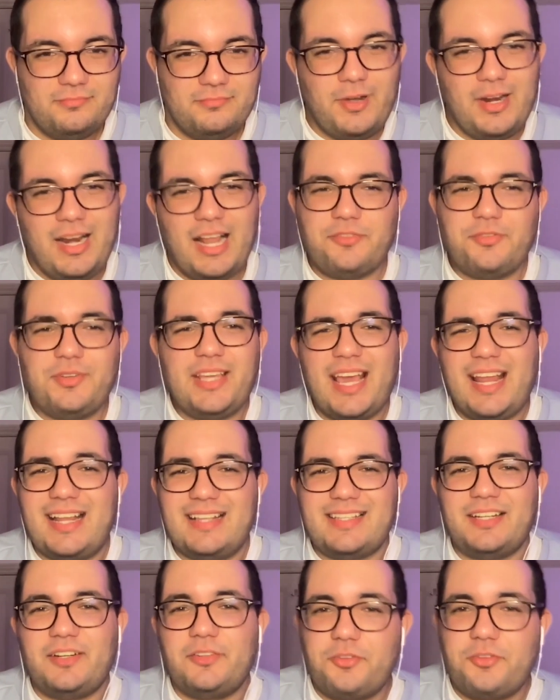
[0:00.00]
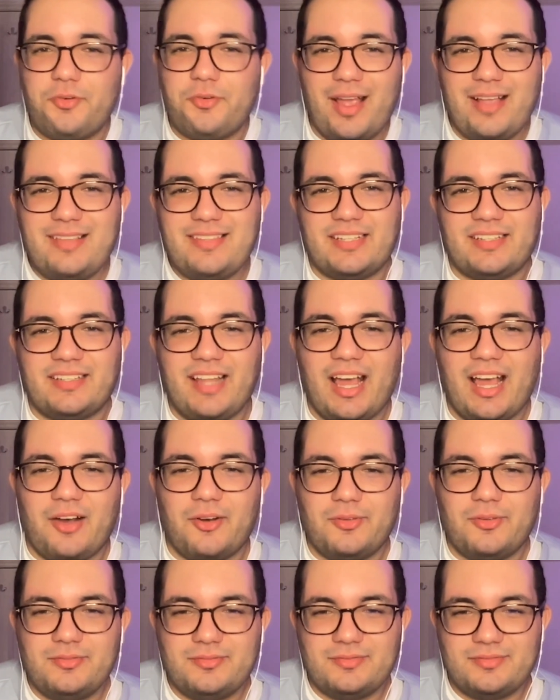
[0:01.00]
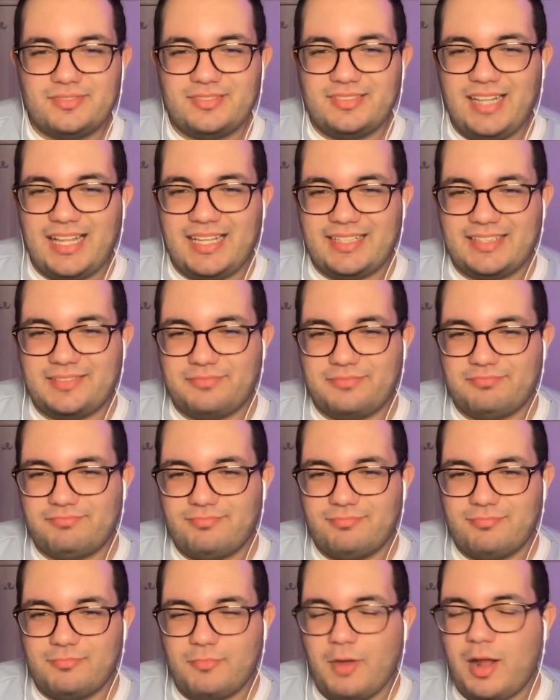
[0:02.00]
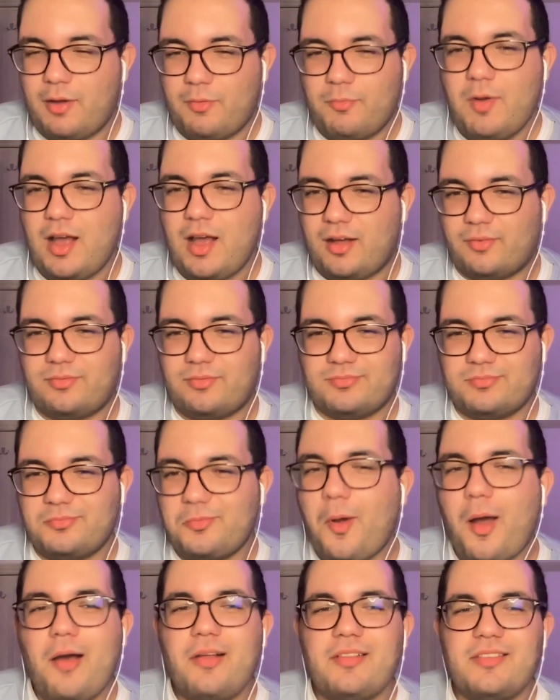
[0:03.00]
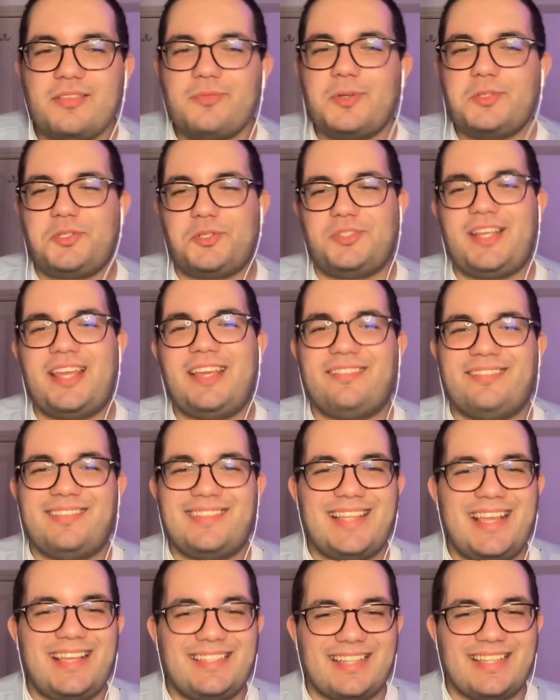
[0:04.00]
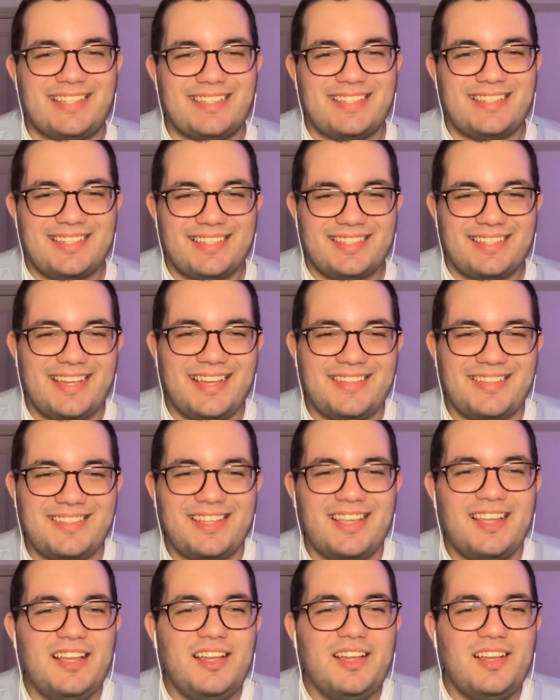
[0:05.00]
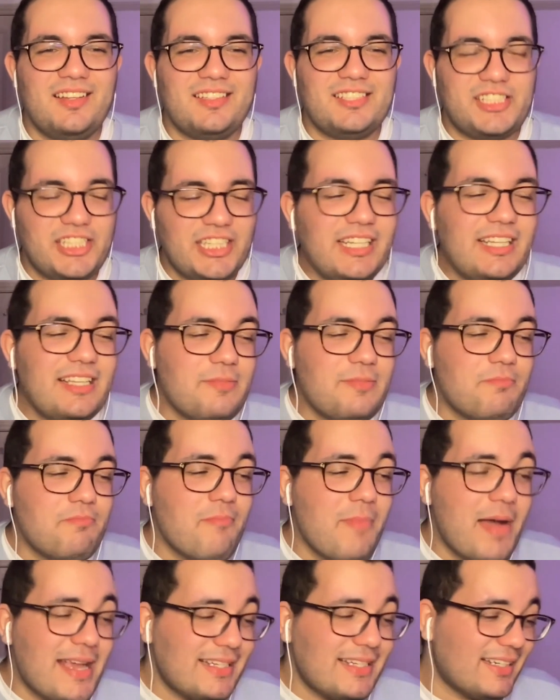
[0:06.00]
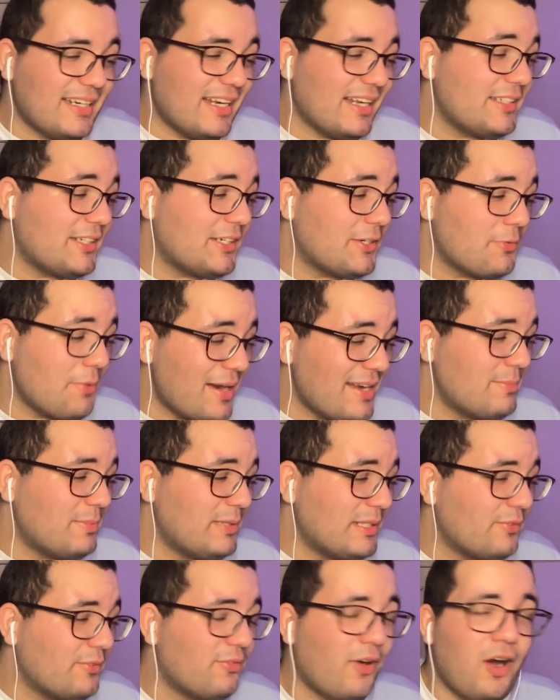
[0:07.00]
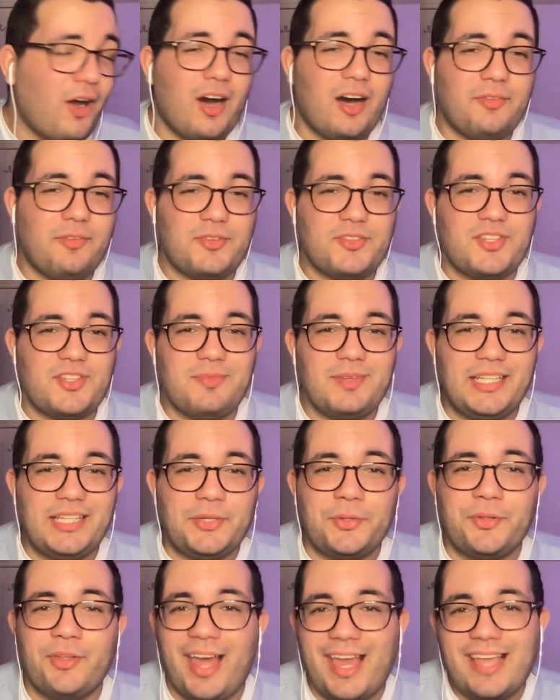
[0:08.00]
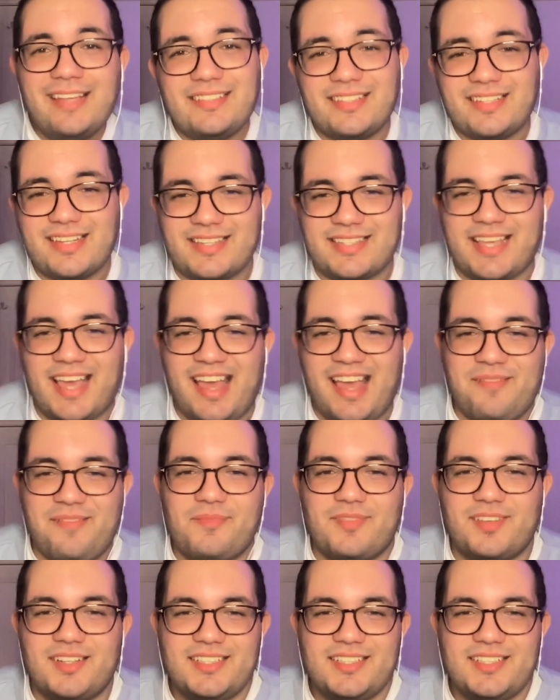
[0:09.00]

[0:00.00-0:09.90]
well, actually, yeah, let's get on to her exit now. Like, Wilf, what's your take on this exit? Because she made it incredibly far for somebody who hated this game.